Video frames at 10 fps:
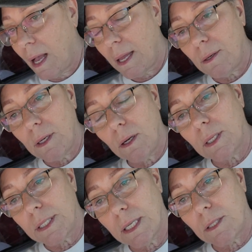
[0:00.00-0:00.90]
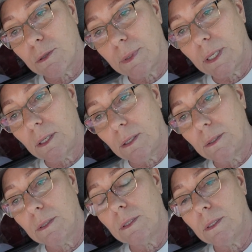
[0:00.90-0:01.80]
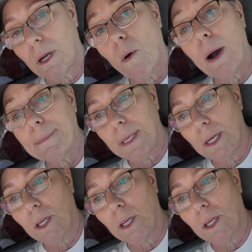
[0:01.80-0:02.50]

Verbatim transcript: I don't know. Let's see. Tomorrow. Oh, I'm going to